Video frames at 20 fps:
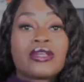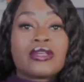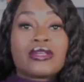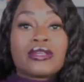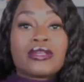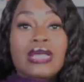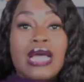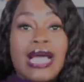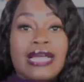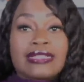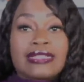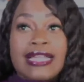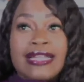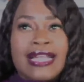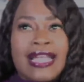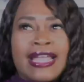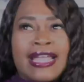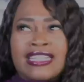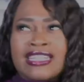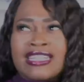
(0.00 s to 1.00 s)
i think
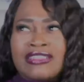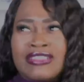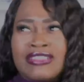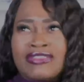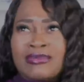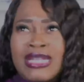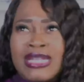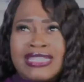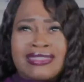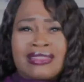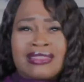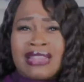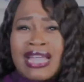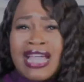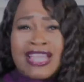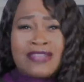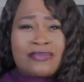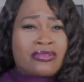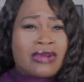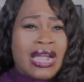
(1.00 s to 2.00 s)
i ended up even making the
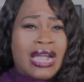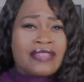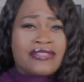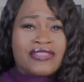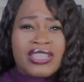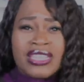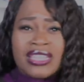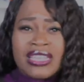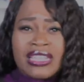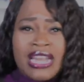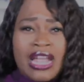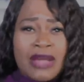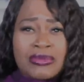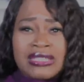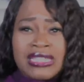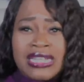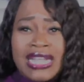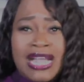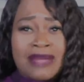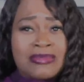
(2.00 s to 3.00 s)
live private and i was
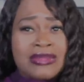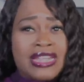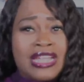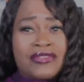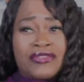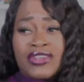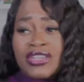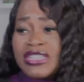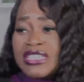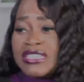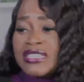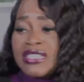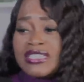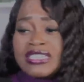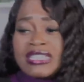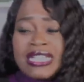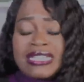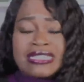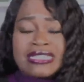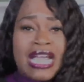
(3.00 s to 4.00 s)
like i'm never going to touch
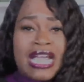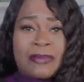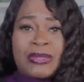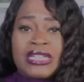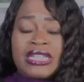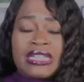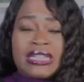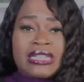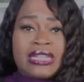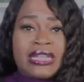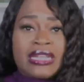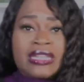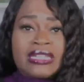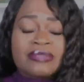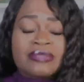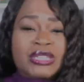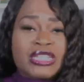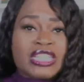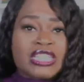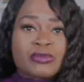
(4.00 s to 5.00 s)
that topic again
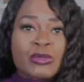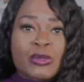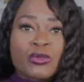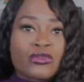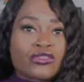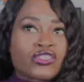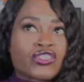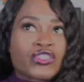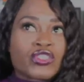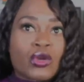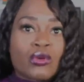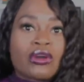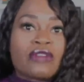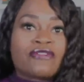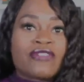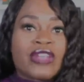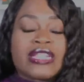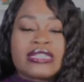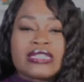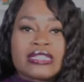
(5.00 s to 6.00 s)
because people were so
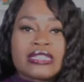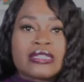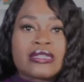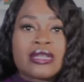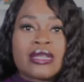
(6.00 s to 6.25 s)
offended